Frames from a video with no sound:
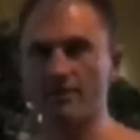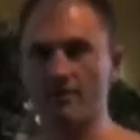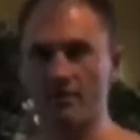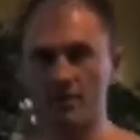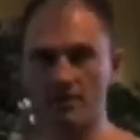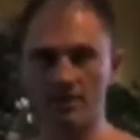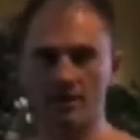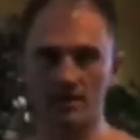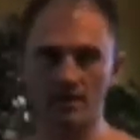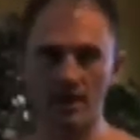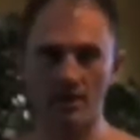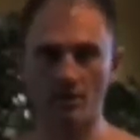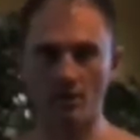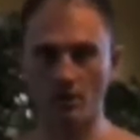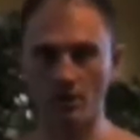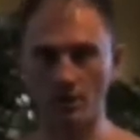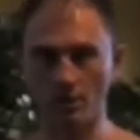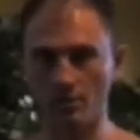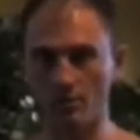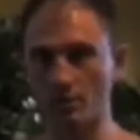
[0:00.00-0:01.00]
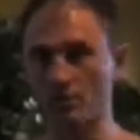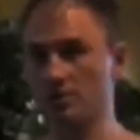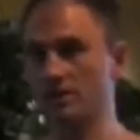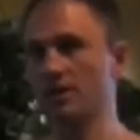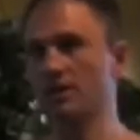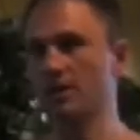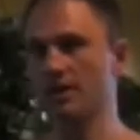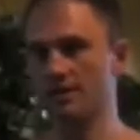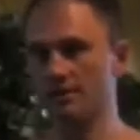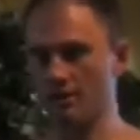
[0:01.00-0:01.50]
everything that we're going to put
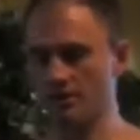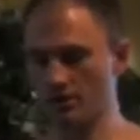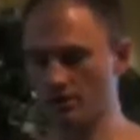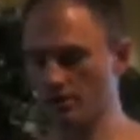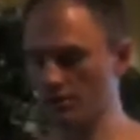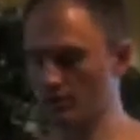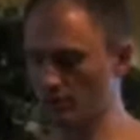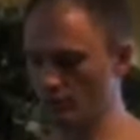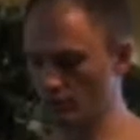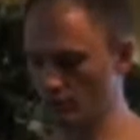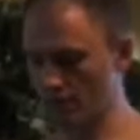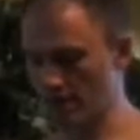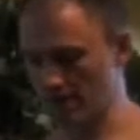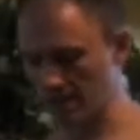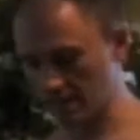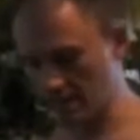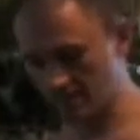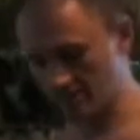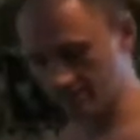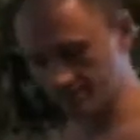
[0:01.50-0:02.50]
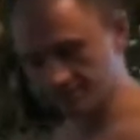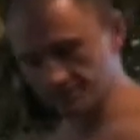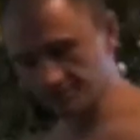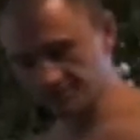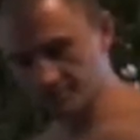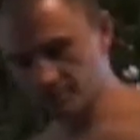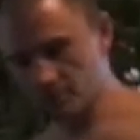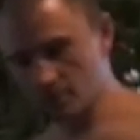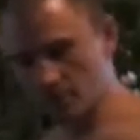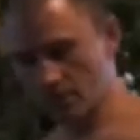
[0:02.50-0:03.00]
together ready.
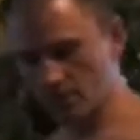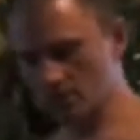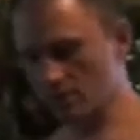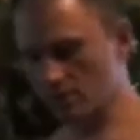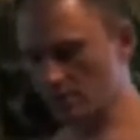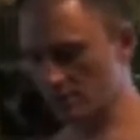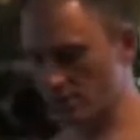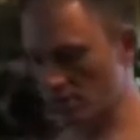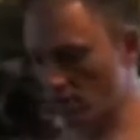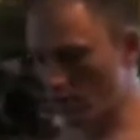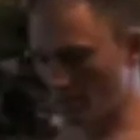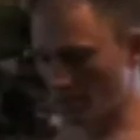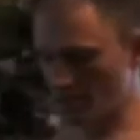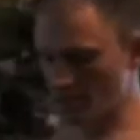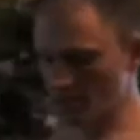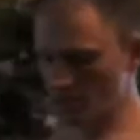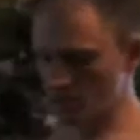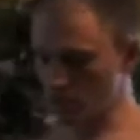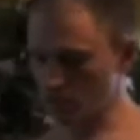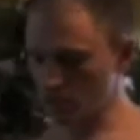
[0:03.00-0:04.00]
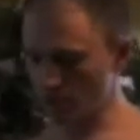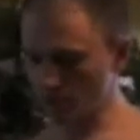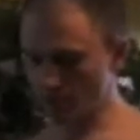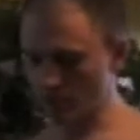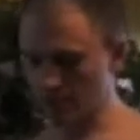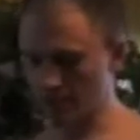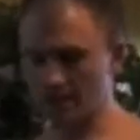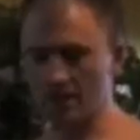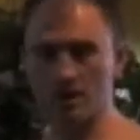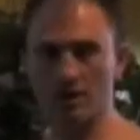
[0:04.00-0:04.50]
So I'm going to start
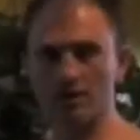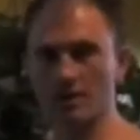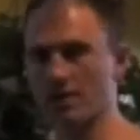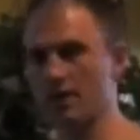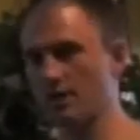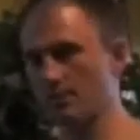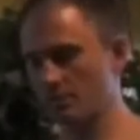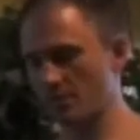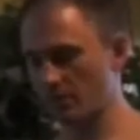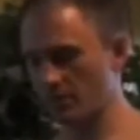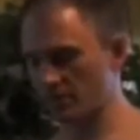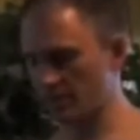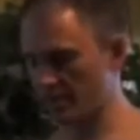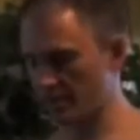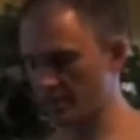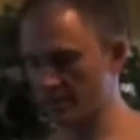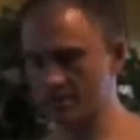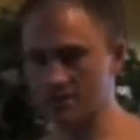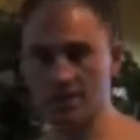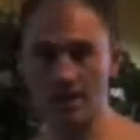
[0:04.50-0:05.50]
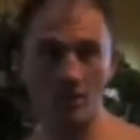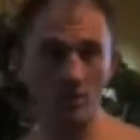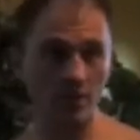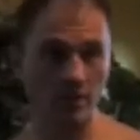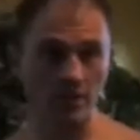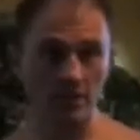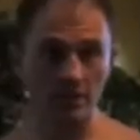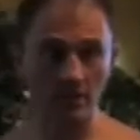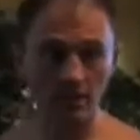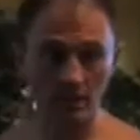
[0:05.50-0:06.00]
by cutting up the things that we
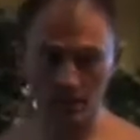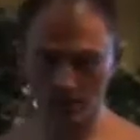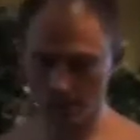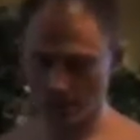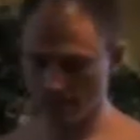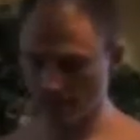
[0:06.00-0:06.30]
need to cut